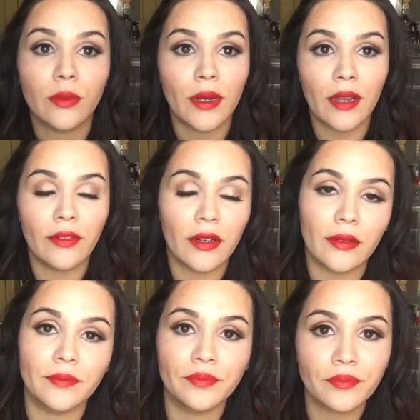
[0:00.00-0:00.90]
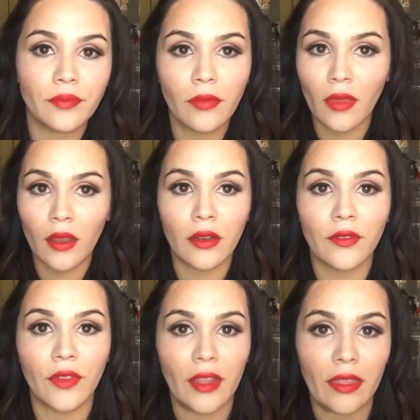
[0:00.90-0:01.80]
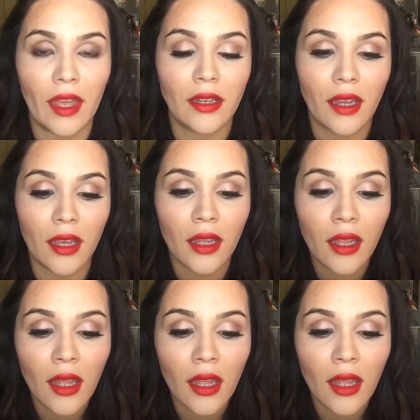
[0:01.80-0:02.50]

whatever you're feeling that day.